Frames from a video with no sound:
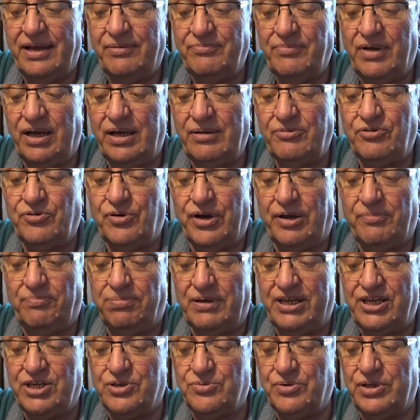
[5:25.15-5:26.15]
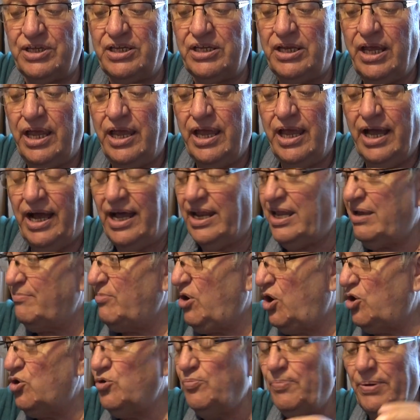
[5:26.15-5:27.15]
I'm quite pleased with it, and
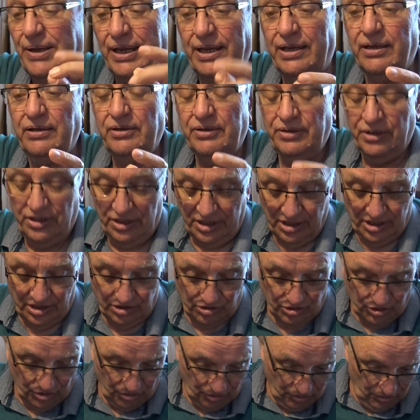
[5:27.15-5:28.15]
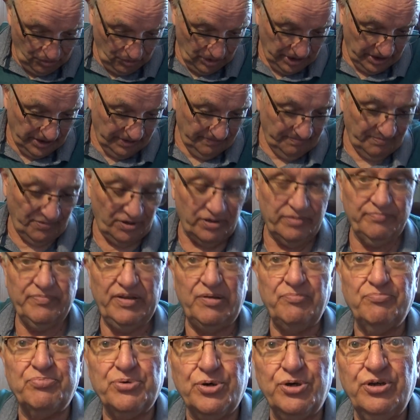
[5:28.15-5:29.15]
I'm hoping to
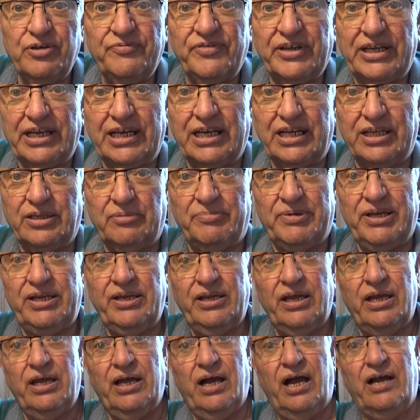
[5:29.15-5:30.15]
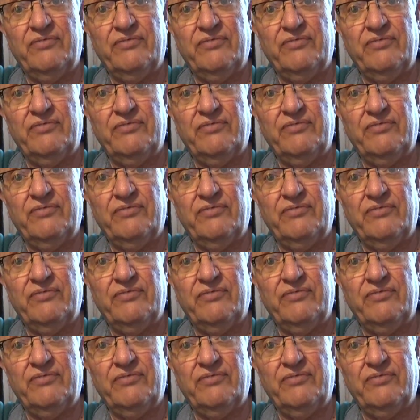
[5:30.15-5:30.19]
improve it a little bit.